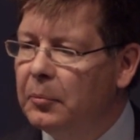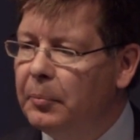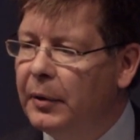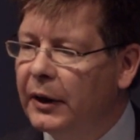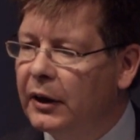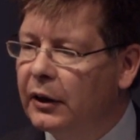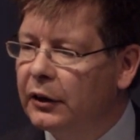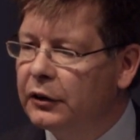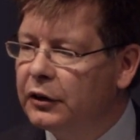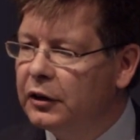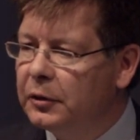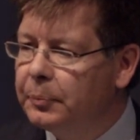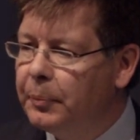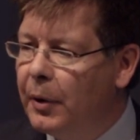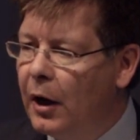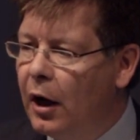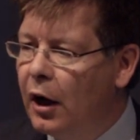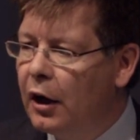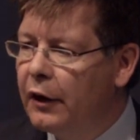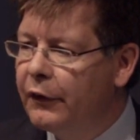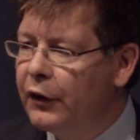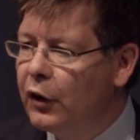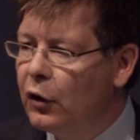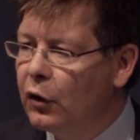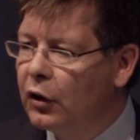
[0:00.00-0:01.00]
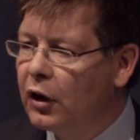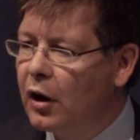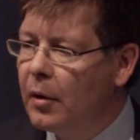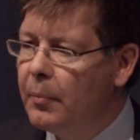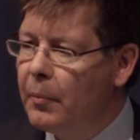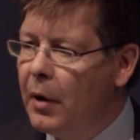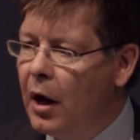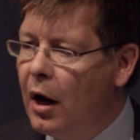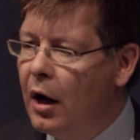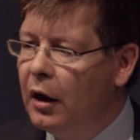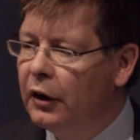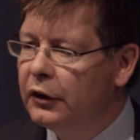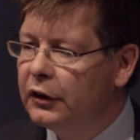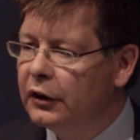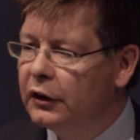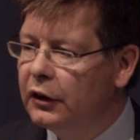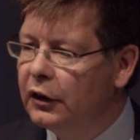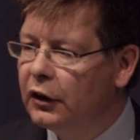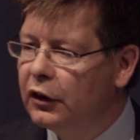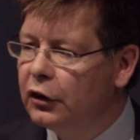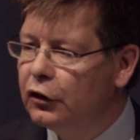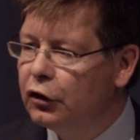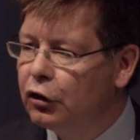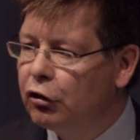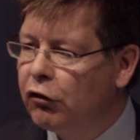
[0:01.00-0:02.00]
because as part of your command
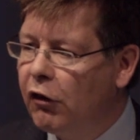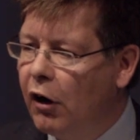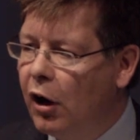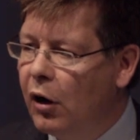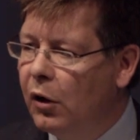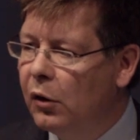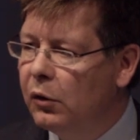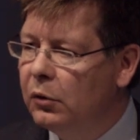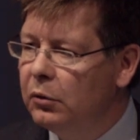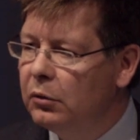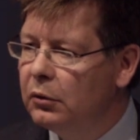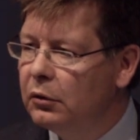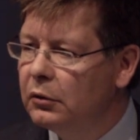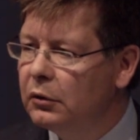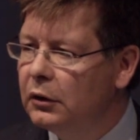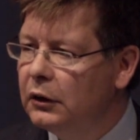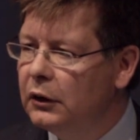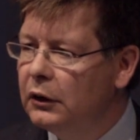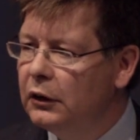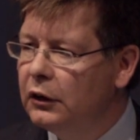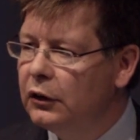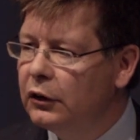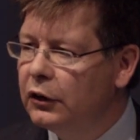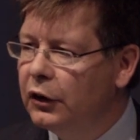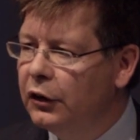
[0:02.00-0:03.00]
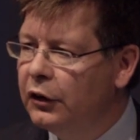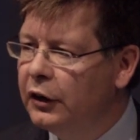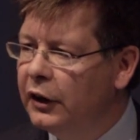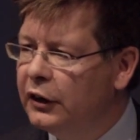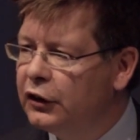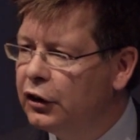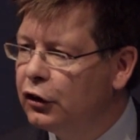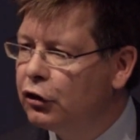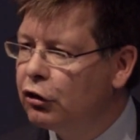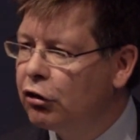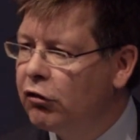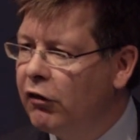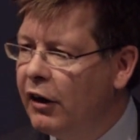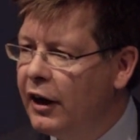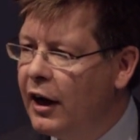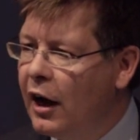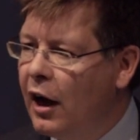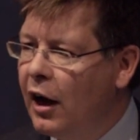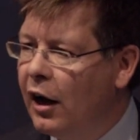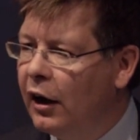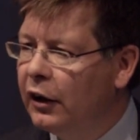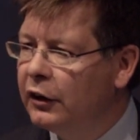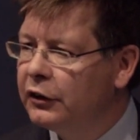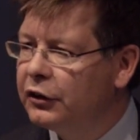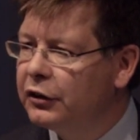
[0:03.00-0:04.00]
and control, you need to
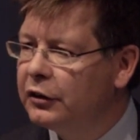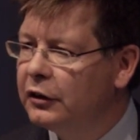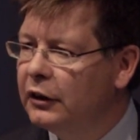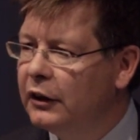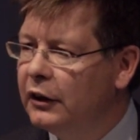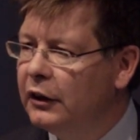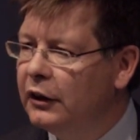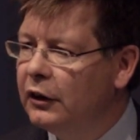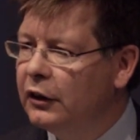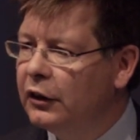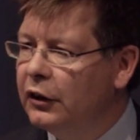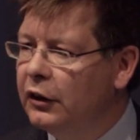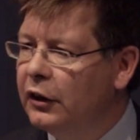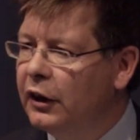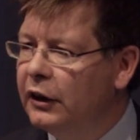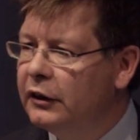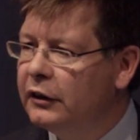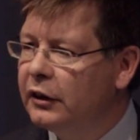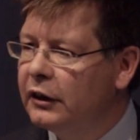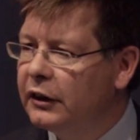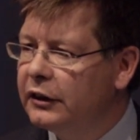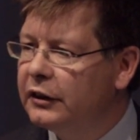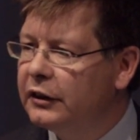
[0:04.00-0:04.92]
triage. You need to